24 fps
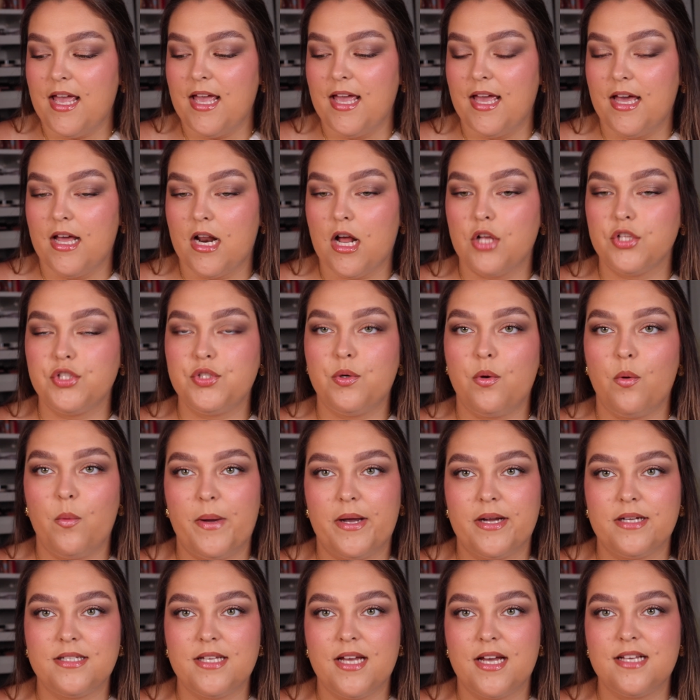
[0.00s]
and I'll do a
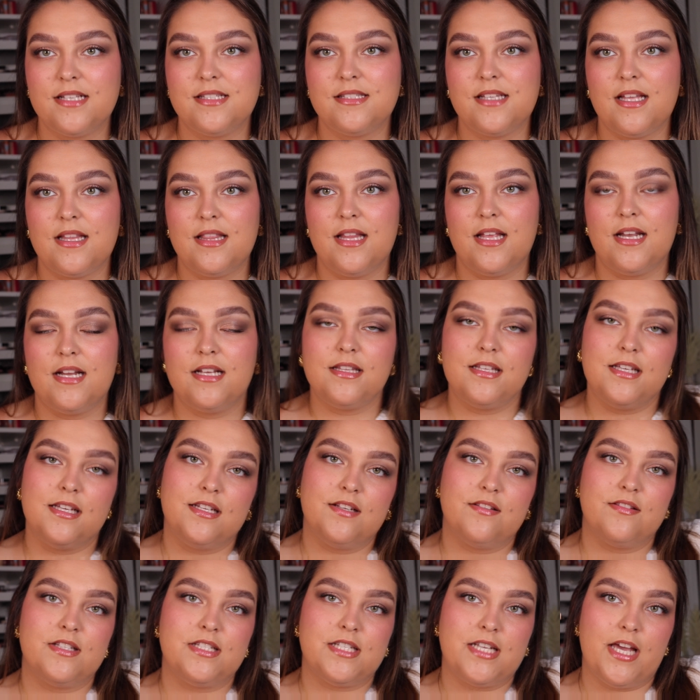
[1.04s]
wear test, and then at the
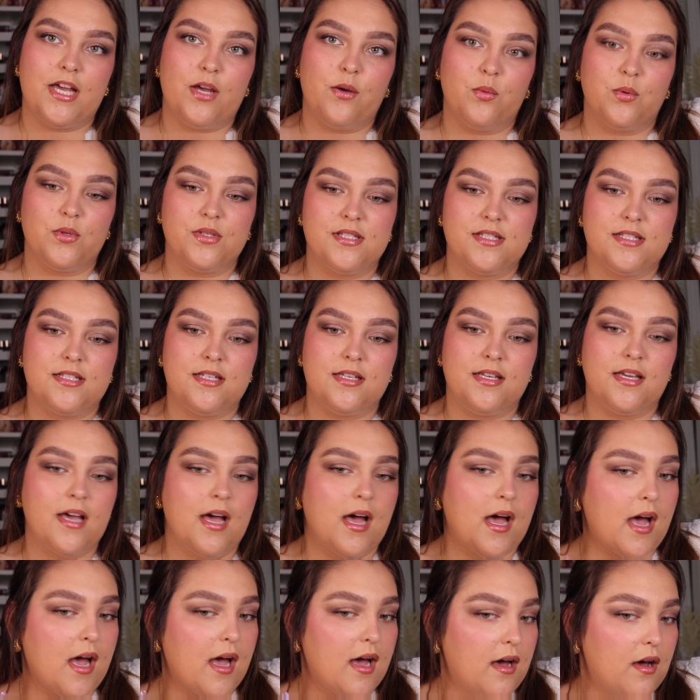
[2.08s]
end of the day we'll see
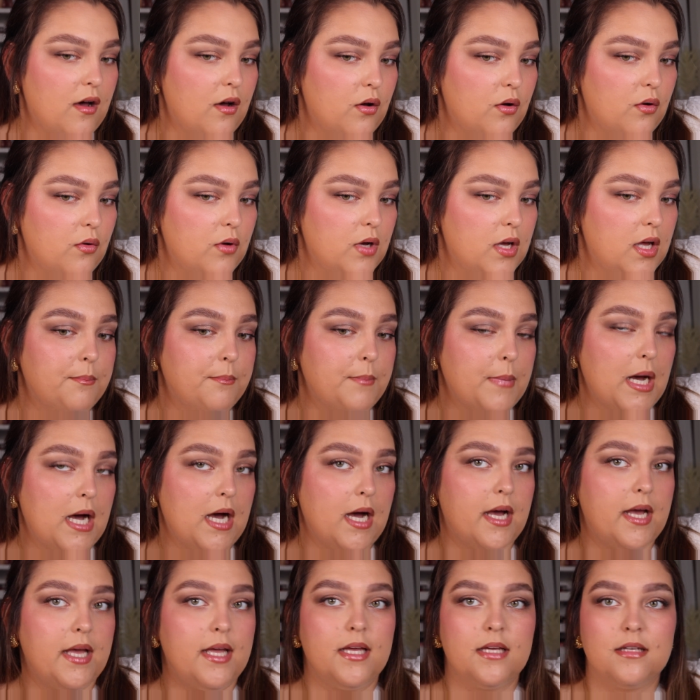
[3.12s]
how
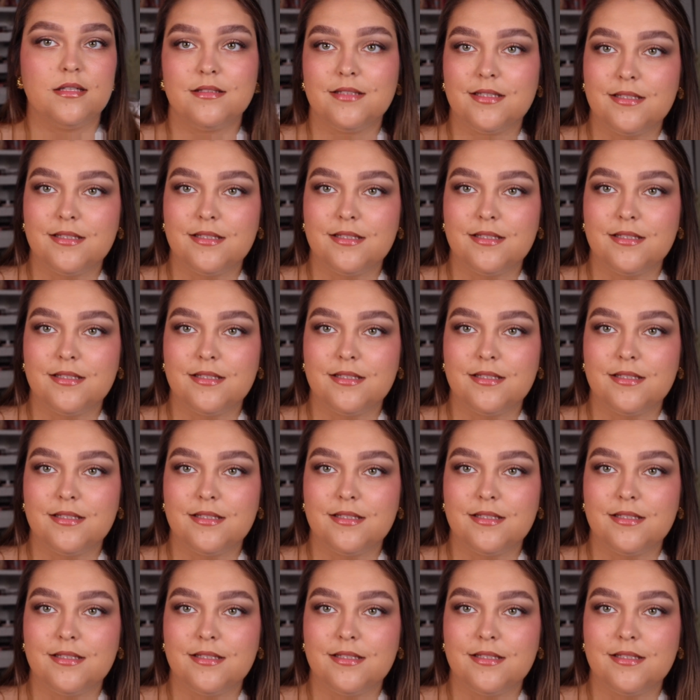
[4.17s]
my